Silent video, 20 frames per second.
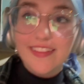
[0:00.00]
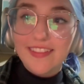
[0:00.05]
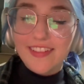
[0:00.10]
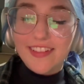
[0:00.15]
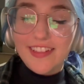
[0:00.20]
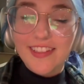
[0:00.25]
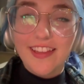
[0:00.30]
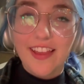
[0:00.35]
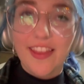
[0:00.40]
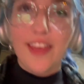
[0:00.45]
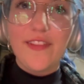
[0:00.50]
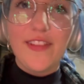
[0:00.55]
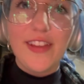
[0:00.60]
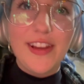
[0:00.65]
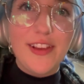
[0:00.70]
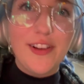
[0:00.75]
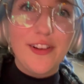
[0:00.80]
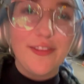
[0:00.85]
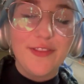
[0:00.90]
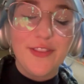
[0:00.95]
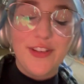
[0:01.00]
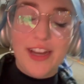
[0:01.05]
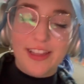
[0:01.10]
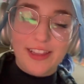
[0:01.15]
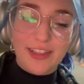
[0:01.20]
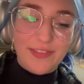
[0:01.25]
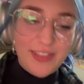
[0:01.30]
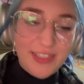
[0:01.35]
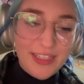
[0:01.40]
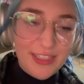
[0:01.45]
Just saw that video of Jake
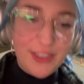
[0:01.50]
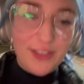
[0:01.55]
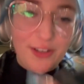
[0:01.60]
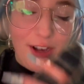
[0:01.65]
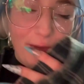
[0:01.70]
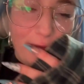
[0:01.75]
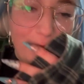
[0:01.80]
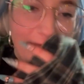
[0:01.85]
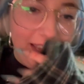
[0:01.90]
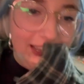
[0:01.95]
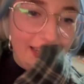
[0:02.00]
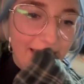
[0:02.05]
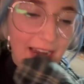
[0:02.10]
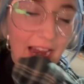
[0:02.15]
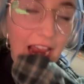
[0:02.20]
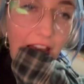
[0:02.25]
lifting his shirt up again.